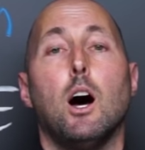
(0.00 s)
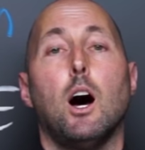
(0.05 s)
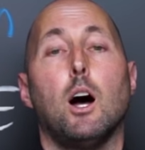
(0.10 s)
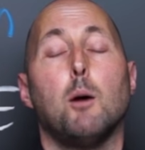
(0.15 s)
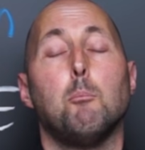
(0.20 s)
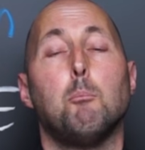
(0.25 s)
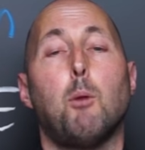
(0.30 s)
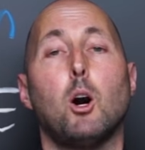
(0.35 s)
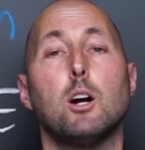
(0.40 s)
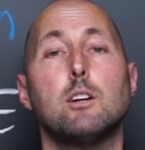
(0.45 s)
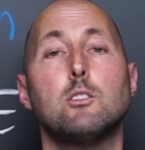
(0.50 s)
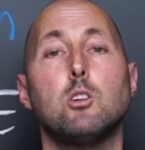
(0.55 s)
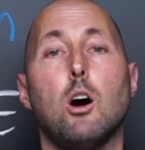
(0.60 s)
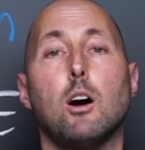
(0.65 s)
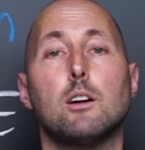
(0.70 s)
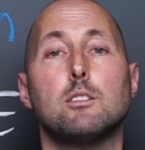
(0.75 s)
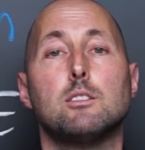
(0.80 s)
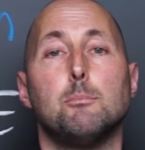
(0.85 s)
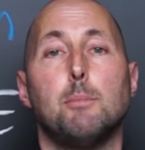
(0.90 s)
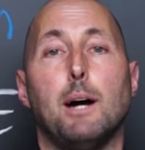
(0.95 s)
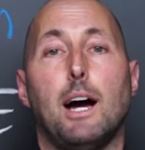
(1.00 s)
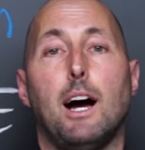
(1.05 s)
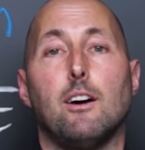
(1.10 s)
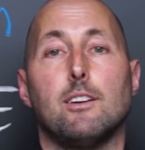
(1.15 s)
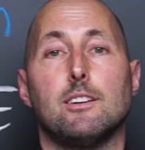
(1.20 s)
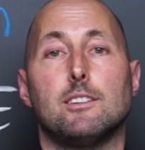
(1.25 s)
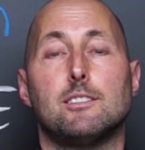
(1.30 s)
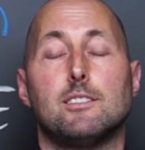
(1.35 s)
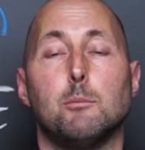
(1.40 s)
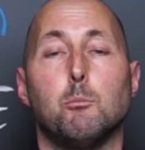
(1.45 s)
Uh, Mark talks
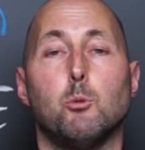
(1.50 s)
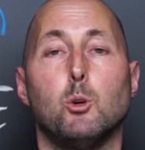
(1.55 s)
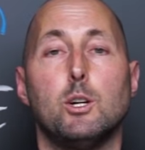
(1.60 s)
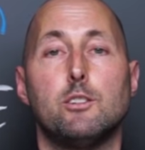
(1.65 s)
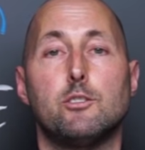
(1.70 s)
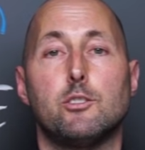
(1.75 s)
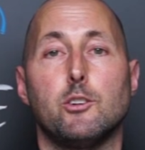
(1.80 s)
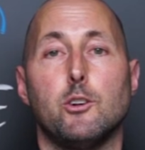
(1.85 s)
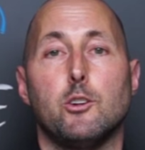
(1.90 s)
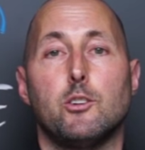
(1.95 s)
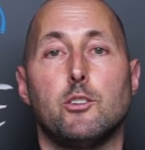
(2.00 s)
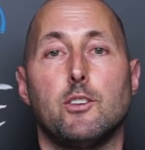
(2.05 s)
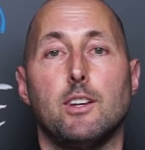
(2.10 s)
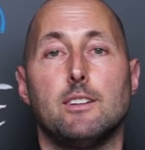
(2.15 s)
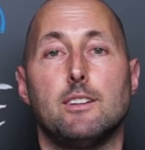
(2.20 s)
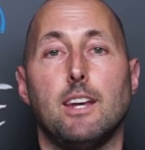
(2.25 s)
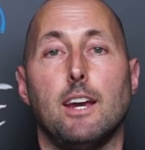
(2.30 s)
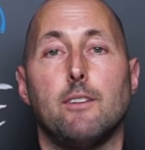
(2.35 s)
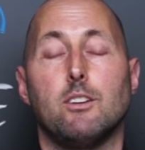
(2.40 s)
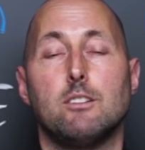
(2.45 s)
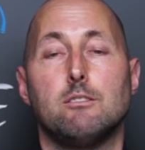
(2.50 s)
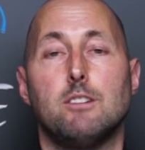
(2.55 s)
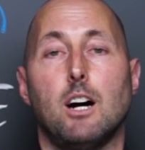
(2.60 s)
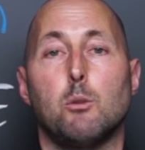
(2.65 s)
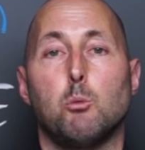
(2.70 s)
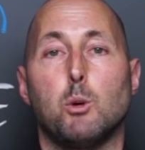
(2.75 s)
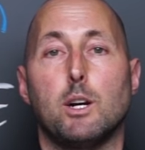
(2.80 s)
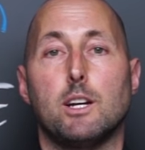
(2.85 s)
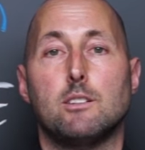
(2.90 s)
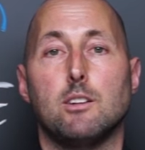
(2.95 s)
about some research that David
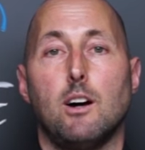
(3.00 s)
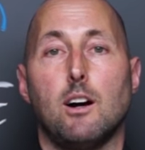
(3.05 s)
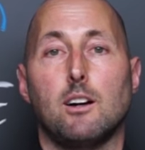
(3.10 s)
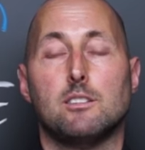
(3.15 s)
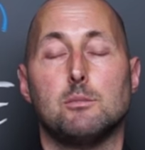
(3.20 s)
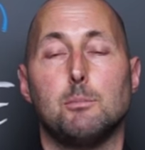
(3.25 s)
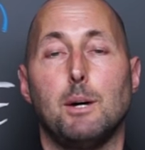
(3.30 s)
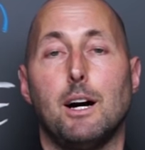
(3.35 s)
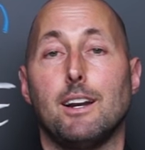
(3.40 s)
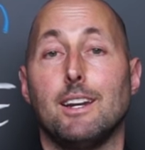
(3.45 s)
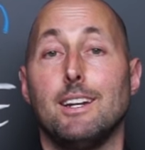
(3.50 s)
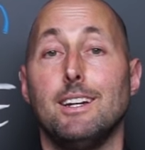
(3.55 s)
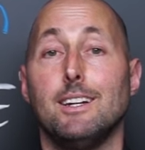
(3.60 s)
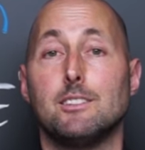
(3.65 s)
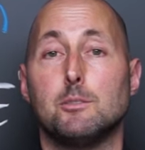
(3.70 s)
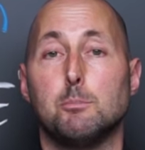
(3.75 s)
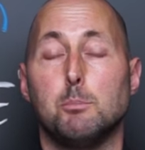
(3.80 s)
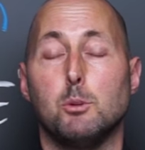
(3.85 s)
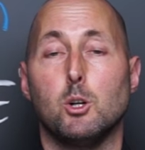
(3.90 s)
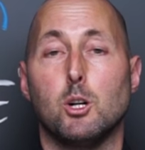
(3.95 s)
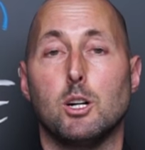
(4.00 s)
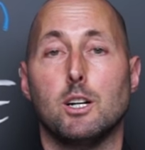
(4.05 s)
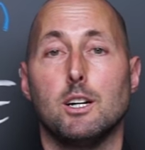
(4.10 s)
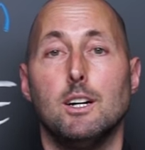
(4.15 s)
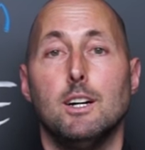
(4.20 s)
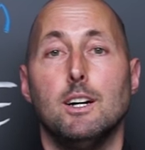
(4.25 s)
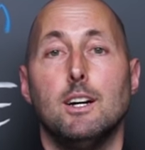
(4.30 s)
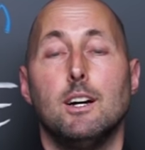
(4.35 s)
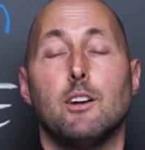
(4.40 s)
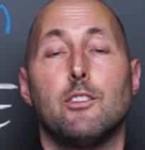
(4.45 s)
Ludwig talks about in his book.
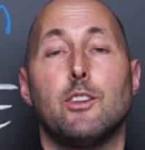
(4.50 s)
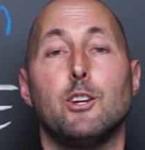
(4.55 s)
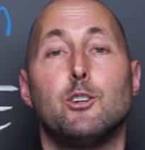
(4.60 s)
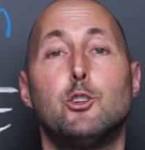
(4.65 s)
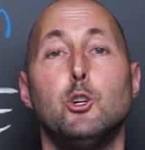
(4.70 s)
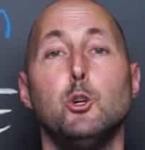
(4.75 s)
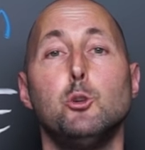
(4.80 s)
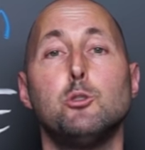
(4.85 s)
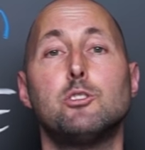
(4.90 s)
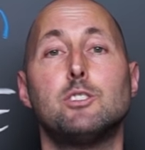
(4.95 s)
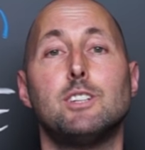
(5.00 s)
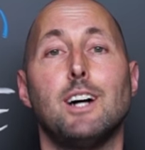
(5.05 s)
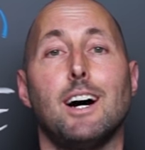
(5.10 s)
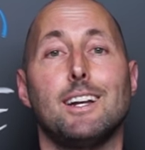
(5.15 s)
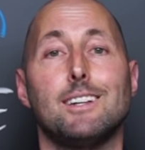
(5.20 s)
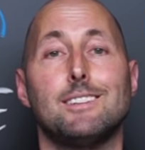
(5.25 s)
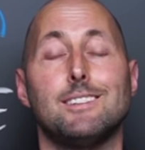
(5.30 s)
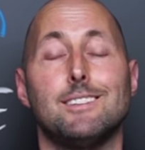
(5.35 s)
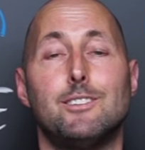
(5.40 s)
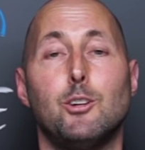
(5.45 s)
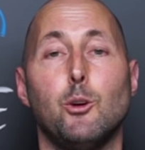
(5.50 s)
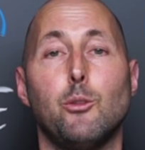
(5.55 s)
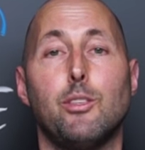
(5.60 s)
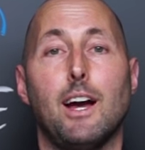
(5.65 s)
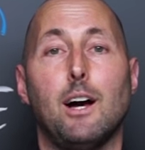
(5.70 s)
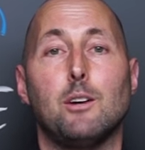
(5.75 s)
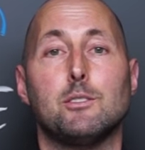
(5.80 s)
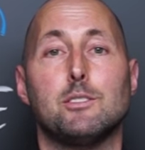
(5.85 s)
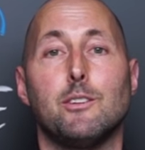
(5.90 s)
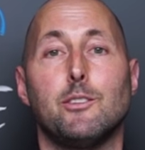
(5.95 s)
The two studies in two
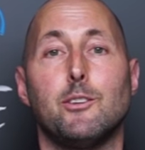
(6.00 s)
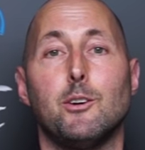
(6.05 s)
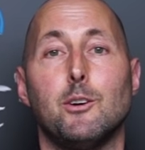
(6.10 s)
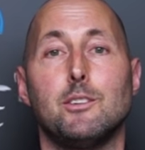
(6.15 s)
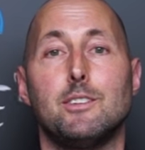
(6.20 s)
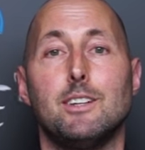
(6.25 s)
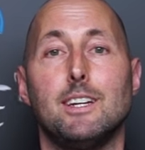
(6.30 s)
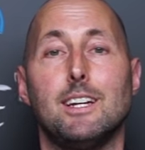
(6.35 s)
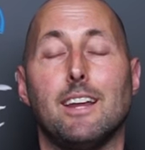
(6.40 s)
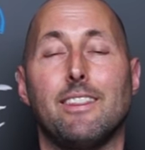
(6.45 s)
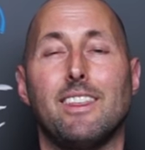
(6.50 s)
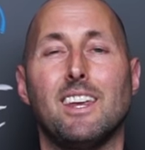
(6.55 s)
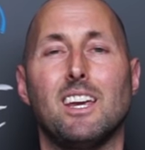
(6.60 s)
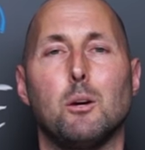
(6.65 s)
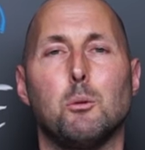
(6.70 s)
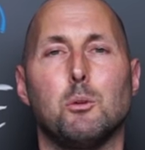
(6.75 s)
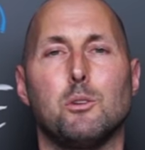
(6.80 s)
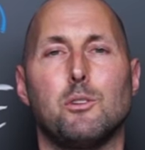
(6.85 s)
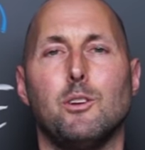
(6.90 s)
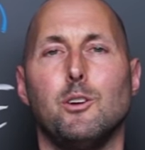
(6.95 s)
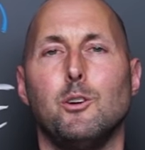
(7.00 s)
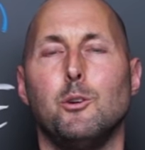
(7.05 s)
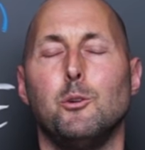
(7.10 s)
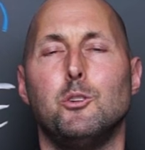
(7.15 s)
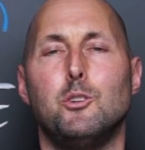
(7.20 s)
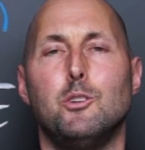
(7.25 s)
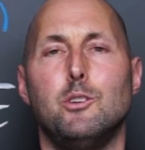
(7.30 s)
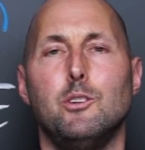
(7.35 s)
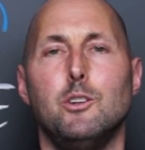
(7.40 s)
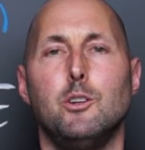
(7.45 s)
thousand thirteen, I think it was the
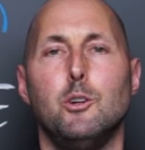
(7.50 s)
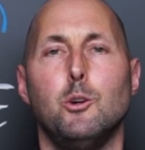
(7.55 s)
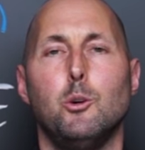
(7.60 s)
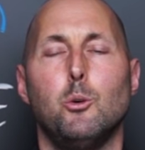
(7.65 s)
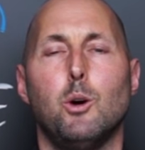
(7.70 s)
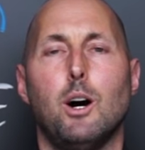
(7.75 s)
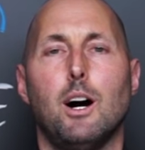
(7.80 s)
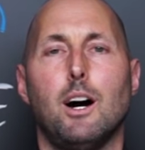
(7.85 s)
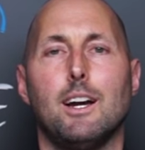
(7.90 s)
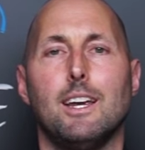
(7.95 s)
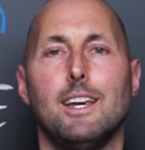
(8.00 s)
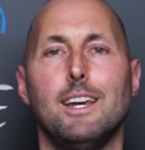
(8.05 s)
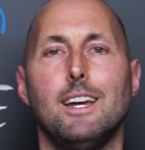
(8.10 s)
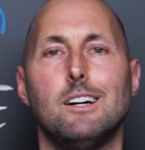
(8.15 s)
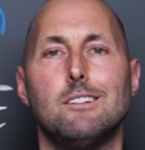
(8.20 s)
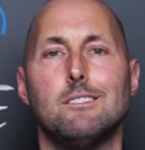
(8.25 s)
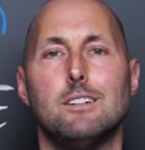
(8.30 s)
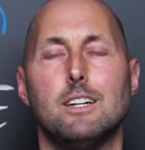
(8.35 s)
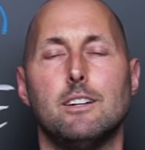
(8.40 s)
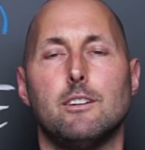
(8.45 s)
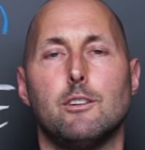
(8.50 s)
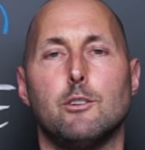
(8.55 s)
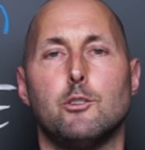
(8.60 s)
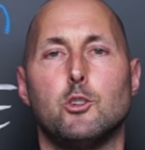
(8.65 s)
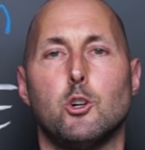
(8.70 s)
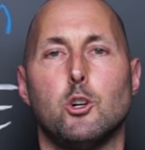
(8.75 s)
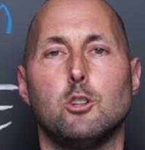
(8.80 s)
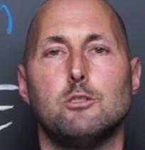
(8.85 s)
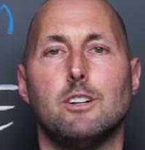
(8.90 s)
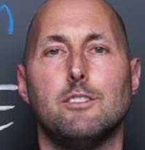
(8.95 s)
New, New uh, England
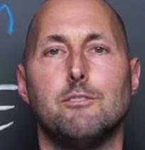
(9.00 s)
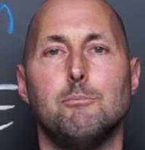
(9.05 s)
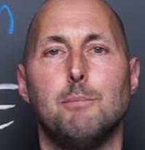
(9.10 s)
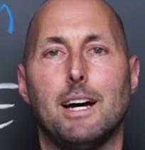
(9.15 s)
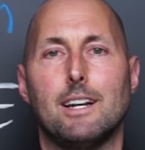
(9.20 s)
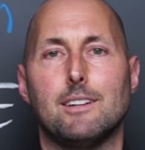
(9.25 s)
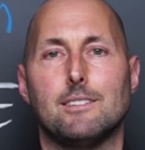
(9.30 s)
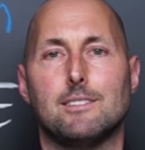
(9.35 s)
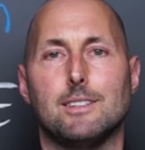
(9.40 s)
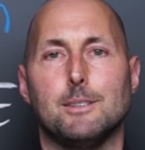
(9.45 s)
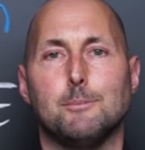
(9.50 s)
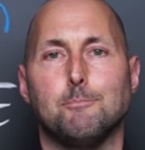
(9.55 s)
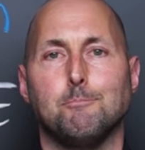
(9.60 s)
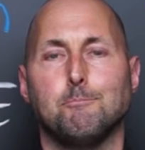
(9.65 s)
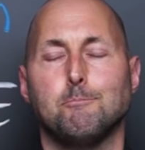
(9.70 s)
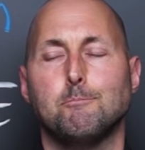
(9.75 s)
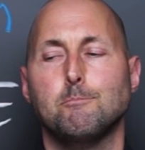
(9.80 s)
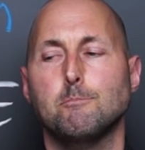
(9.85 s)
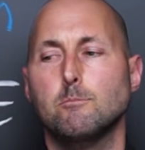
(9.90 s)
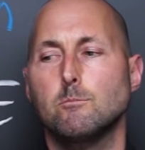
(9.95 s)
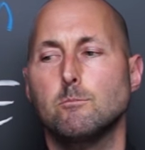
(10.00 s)
Journal of Medicine,